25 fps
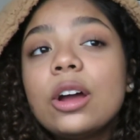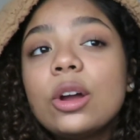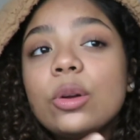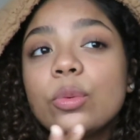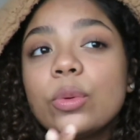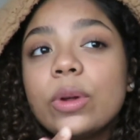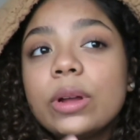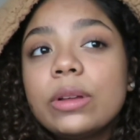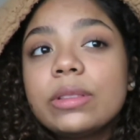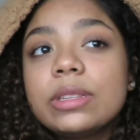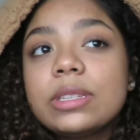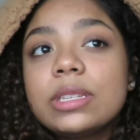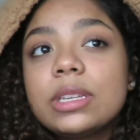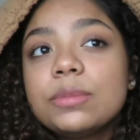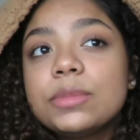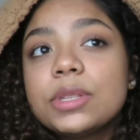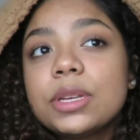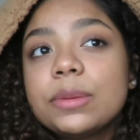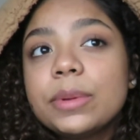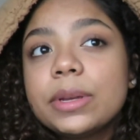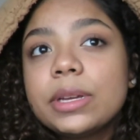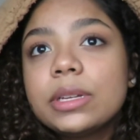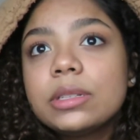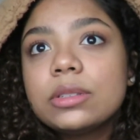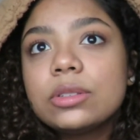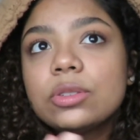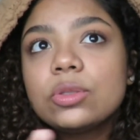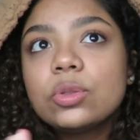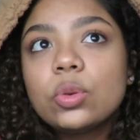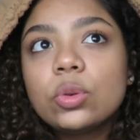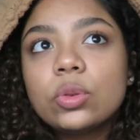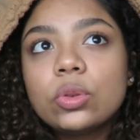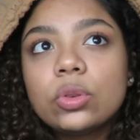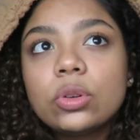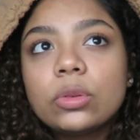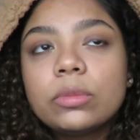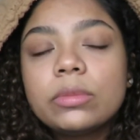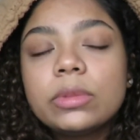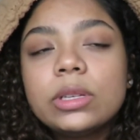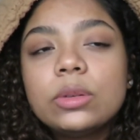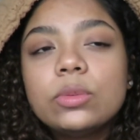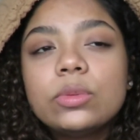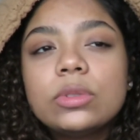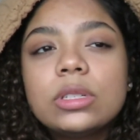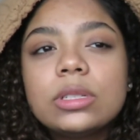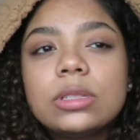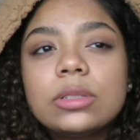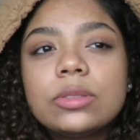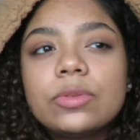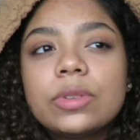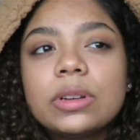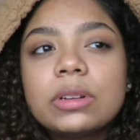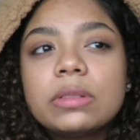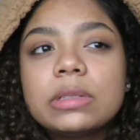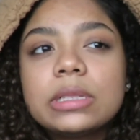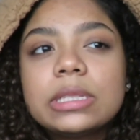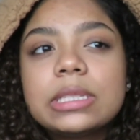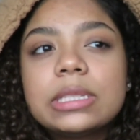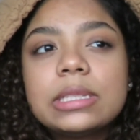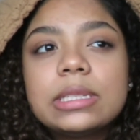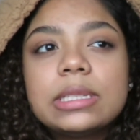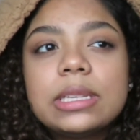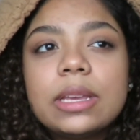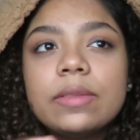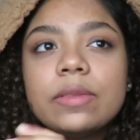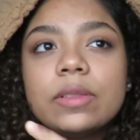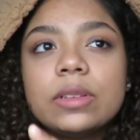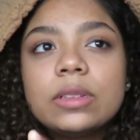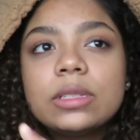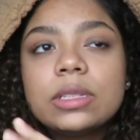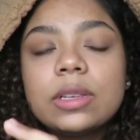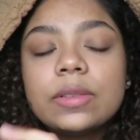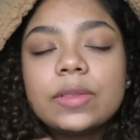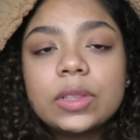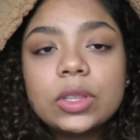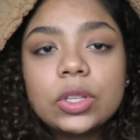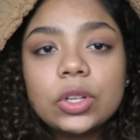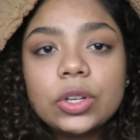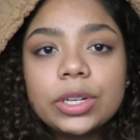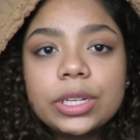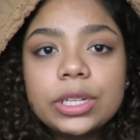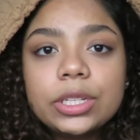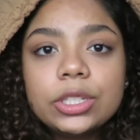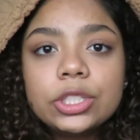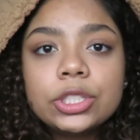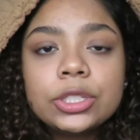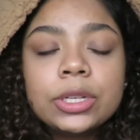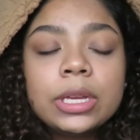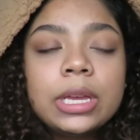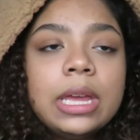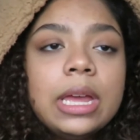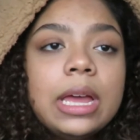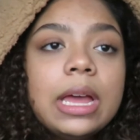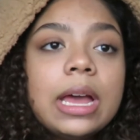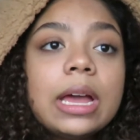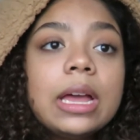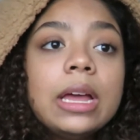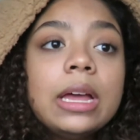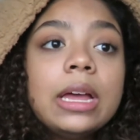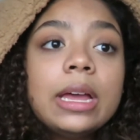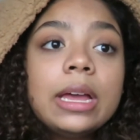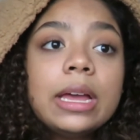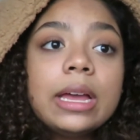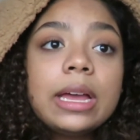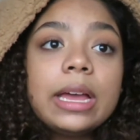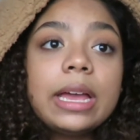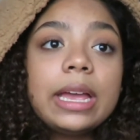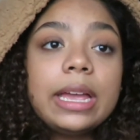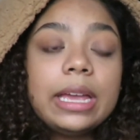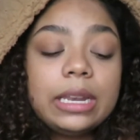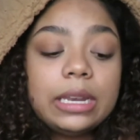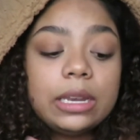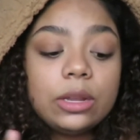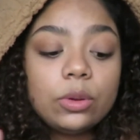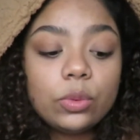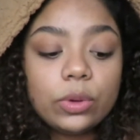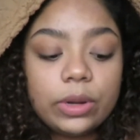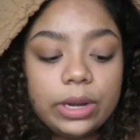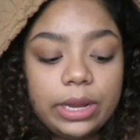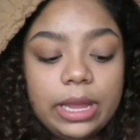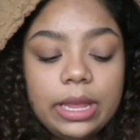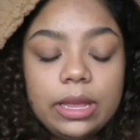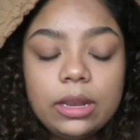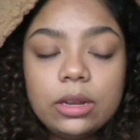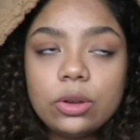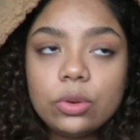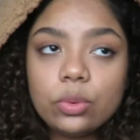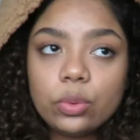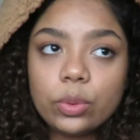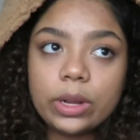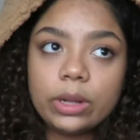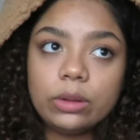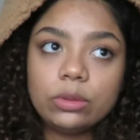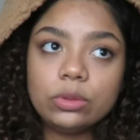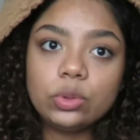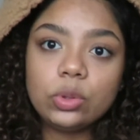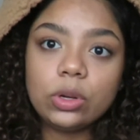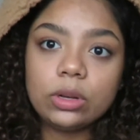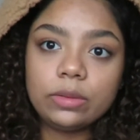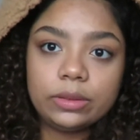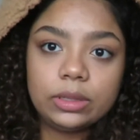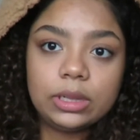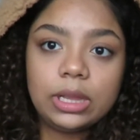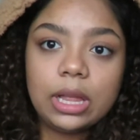around the same time I get to school normally, which is around 7:30-ish, and it would end around 12